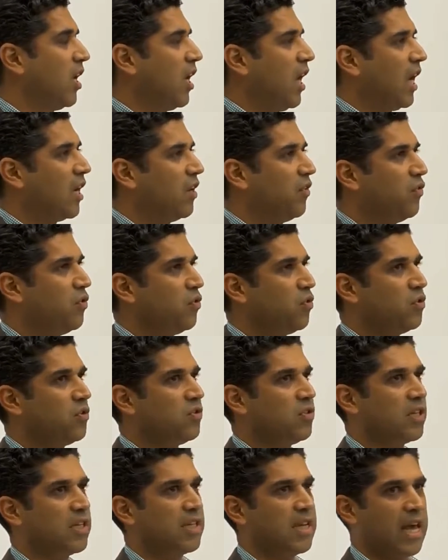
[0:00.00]
And if you
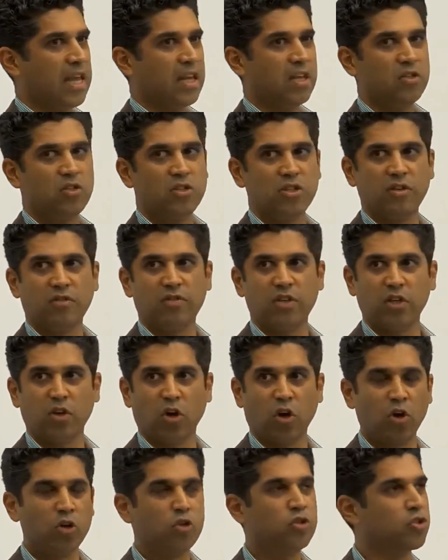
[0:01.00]
use the analogy of the
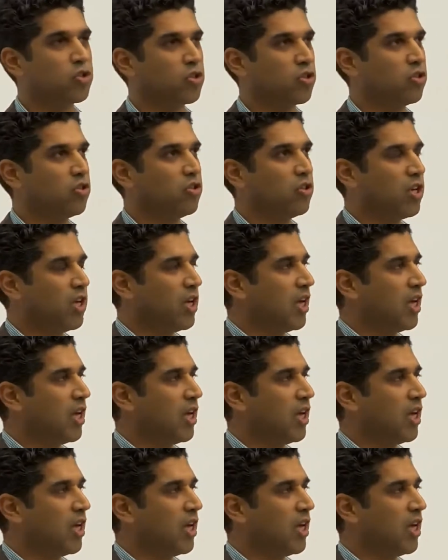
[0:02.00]
ocean